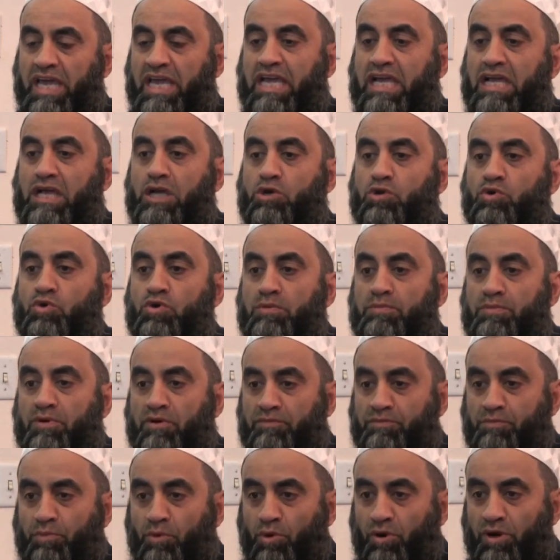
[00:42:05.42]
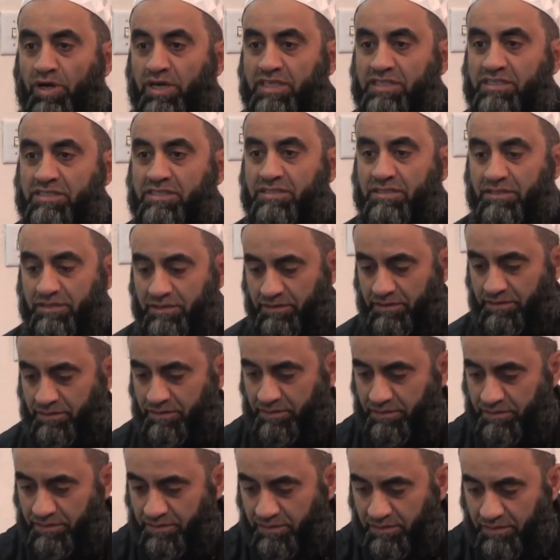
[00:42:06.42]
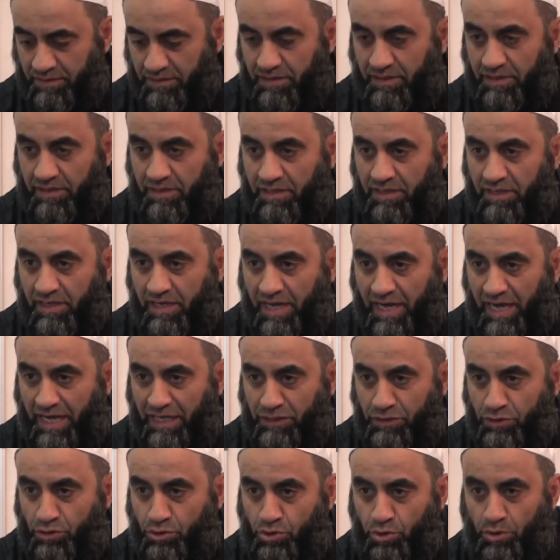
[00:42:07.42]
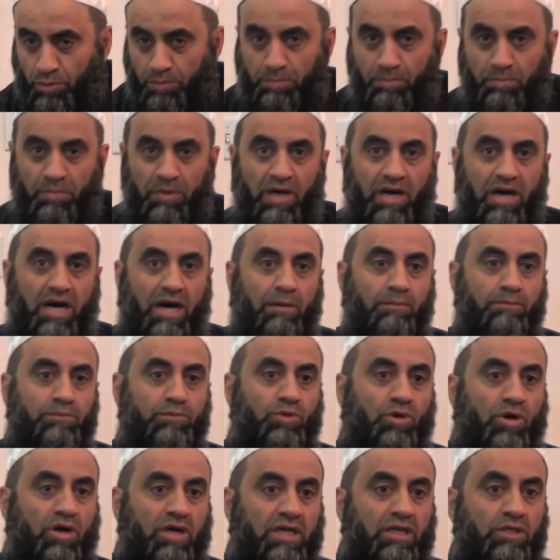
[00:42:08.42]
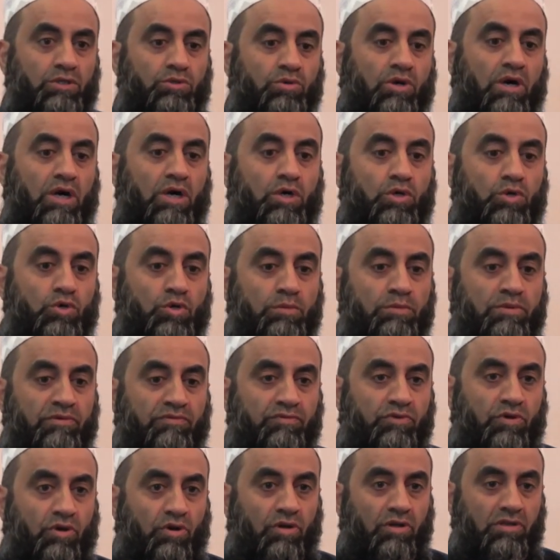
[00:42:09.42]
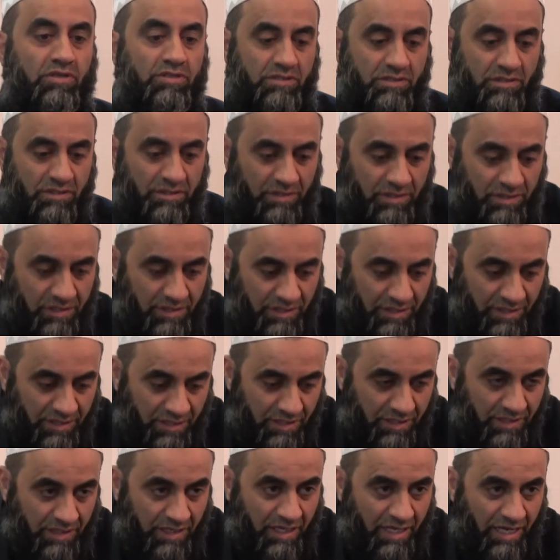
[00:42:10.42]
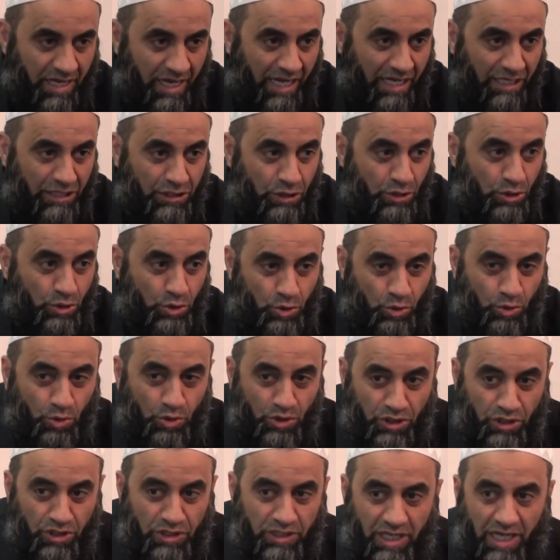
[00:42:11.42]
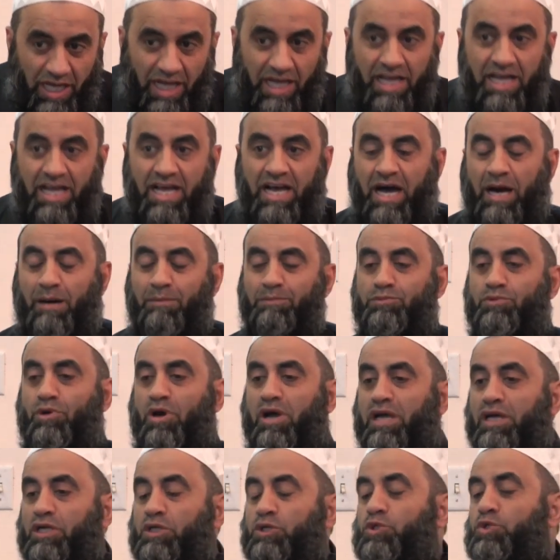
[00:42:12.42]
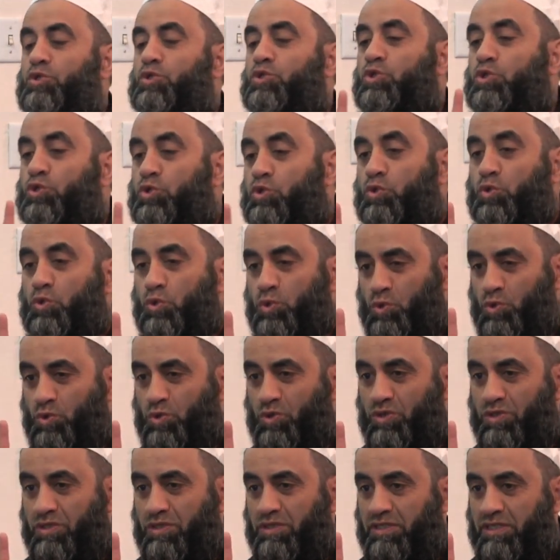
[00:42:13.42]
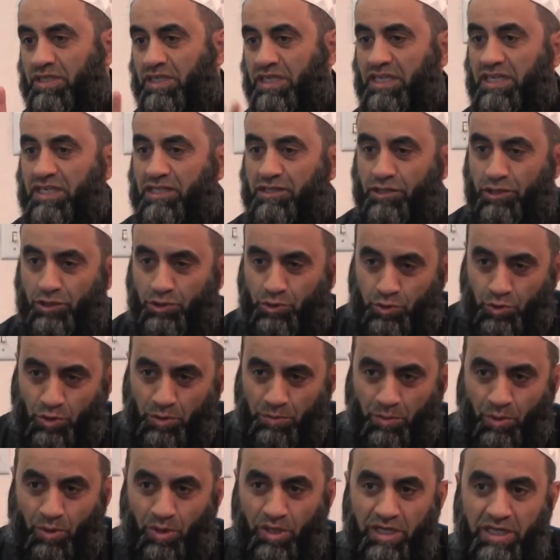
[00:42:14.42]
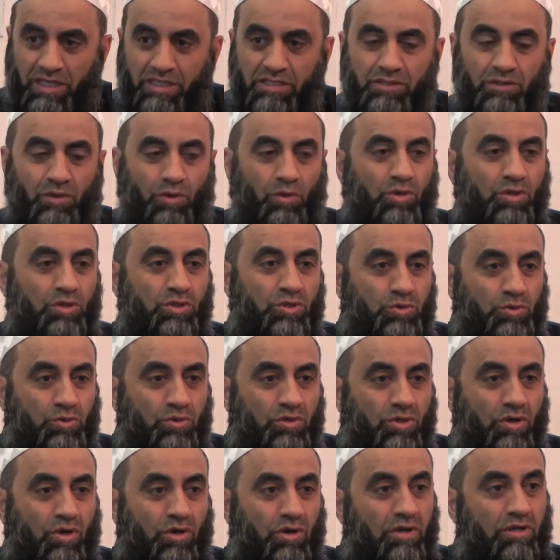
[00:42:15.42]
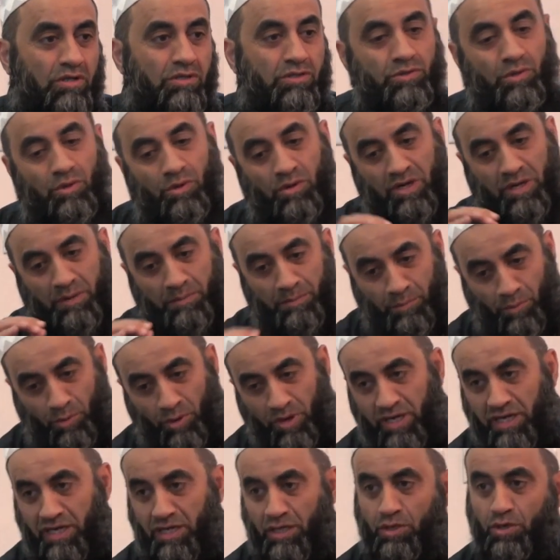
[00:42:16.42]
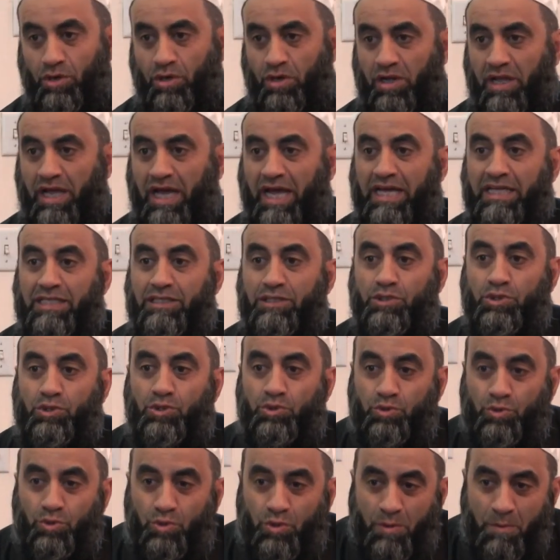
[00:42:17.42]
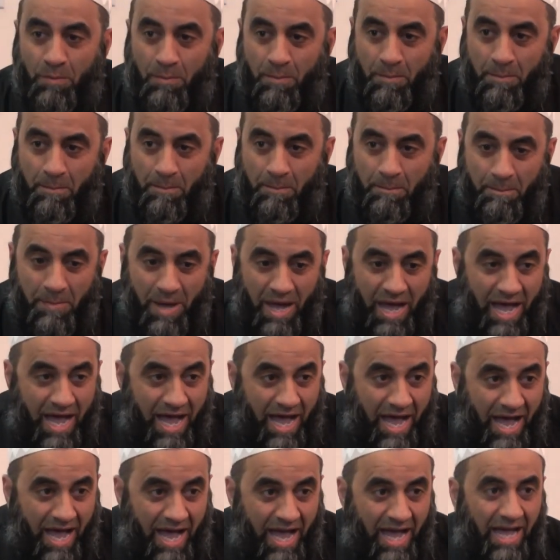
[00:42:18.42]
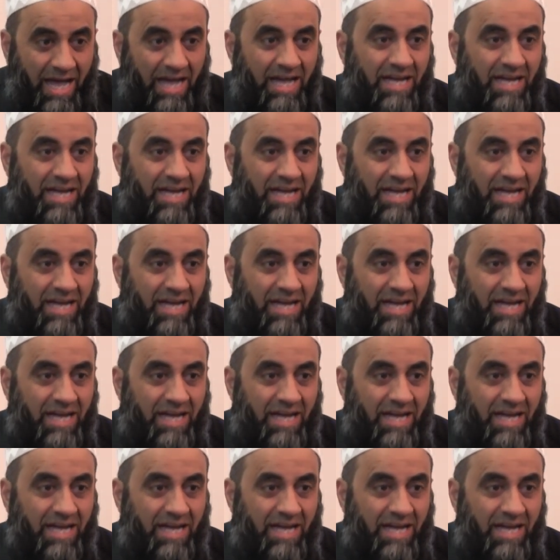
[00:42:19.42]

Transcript: a group of boys, antum. I'm talking to a group of girls, antunna. I'm talking to two, either two boys or two girls or a boy and a girl, antuma.